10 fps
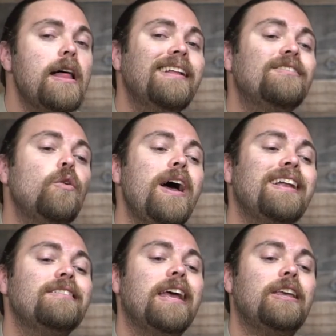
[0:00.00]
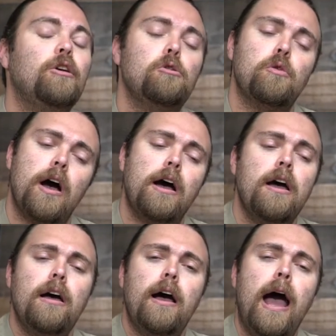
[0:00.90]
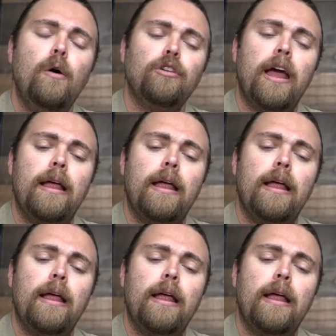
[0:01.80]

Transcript: Let's go ahead and take you uh, out